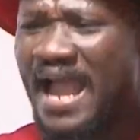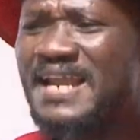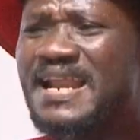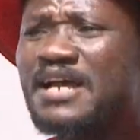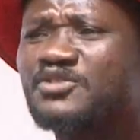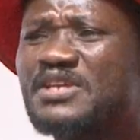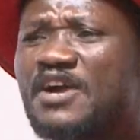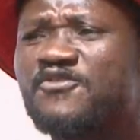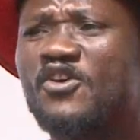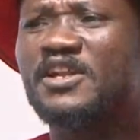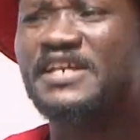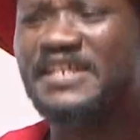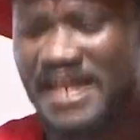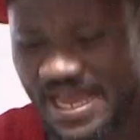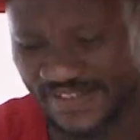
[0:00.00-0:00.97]
Ana asiafo
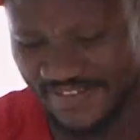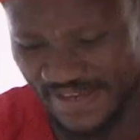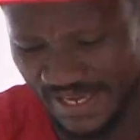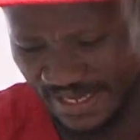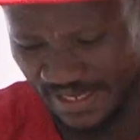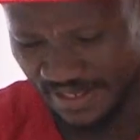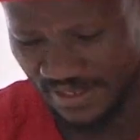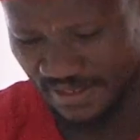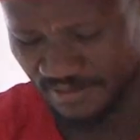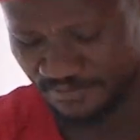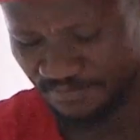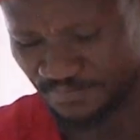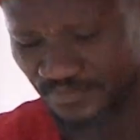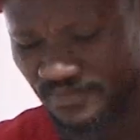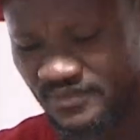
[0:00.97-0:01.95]
no kan say.
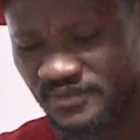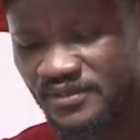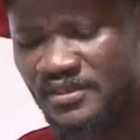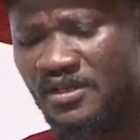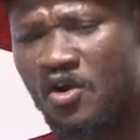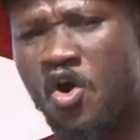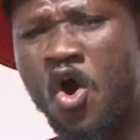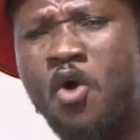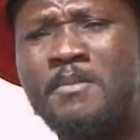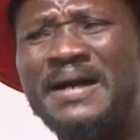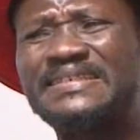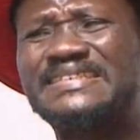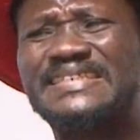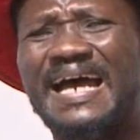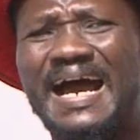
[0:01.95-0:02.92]
Rabbi. Oh
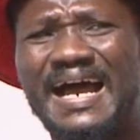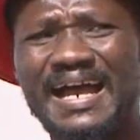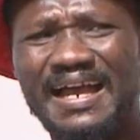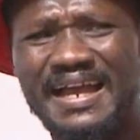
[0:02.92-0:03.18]
master.